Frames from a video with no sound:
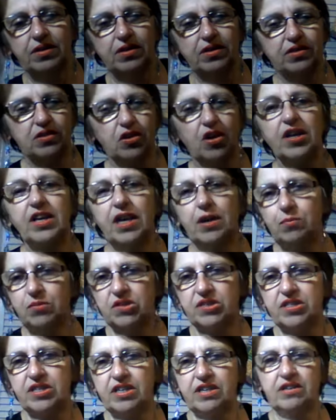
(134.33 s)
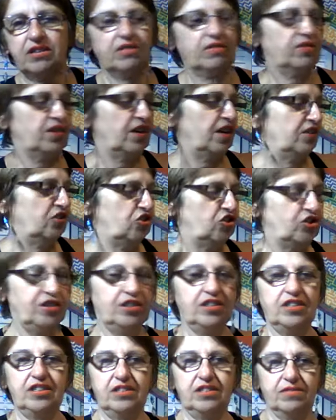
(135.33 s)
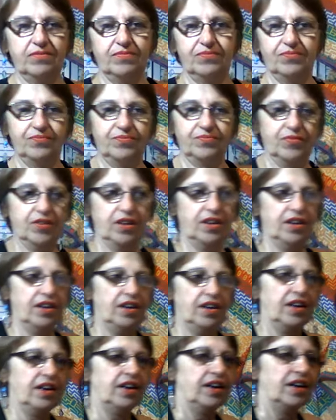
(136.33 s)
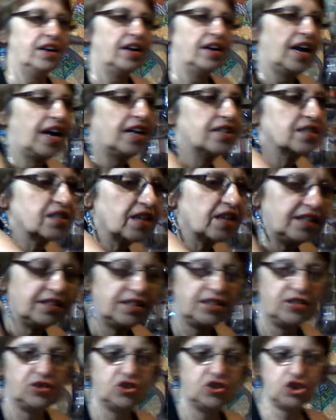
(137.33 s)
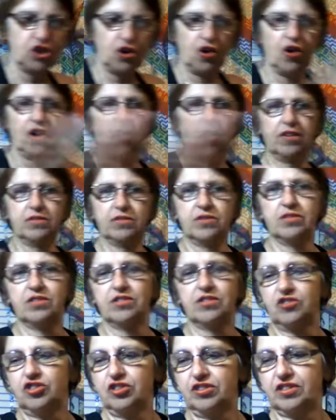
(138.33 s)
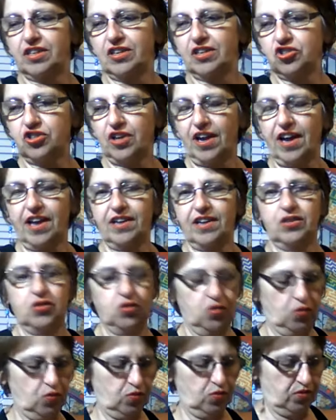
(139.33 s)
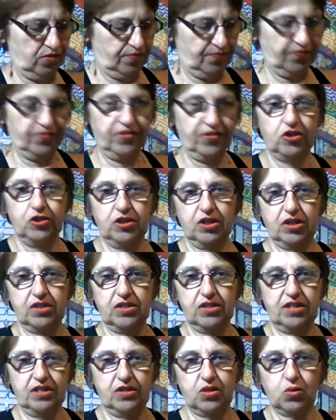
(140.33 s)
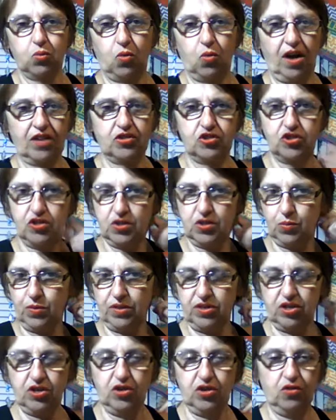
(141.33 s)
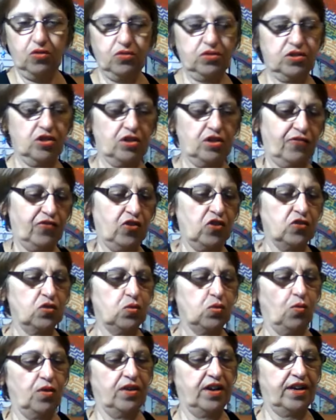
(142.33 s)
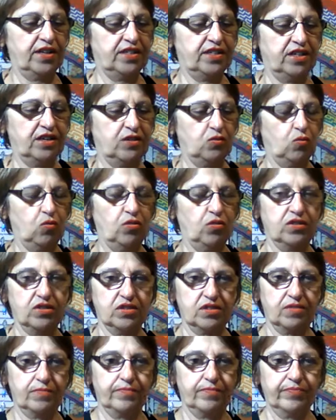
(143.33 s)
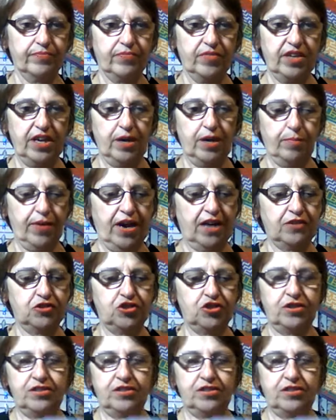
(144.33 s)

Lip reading: So her name is Tinna, and she has like these charts, and she tells you how to do, she does these swatches with you. So the first one I did was the Apache